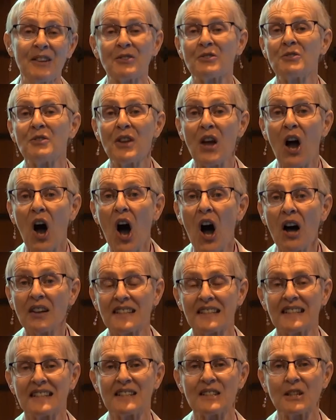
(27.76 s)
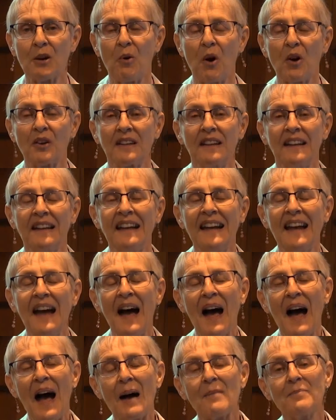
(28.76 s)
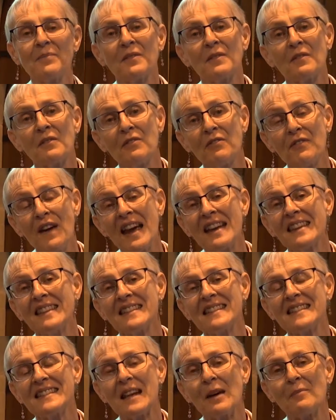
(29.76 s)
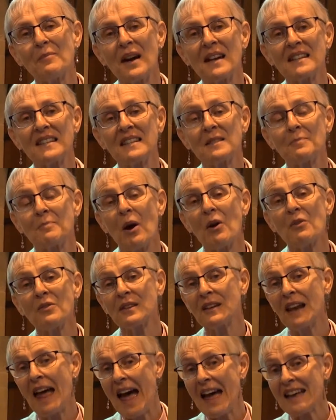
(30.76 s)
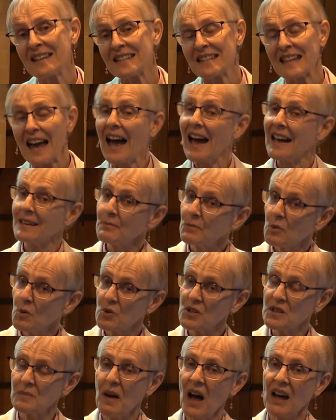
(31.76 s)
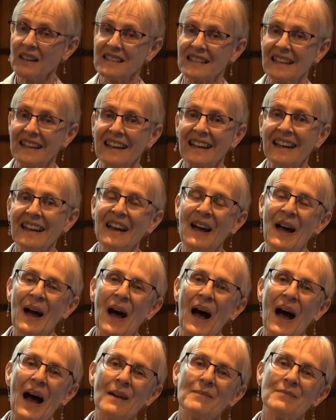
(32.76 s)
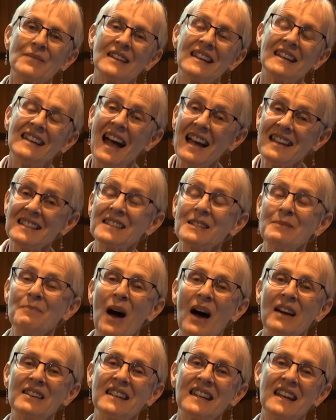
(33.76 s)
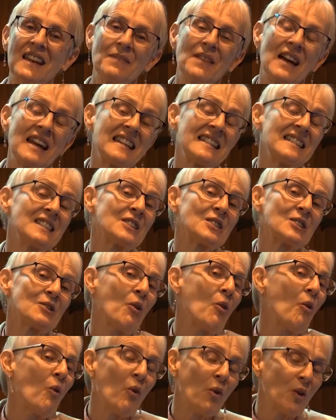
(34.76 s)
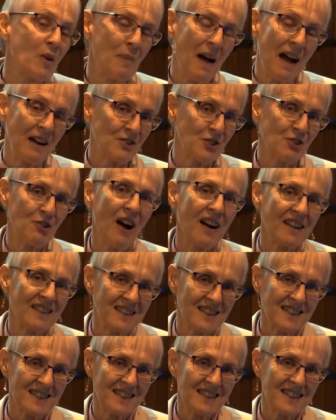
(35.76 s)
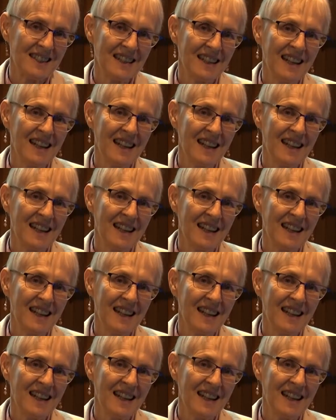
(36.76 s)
through the arts and so on. Faith in some ways is both less and more demanding. Less demanding in that it's all about trust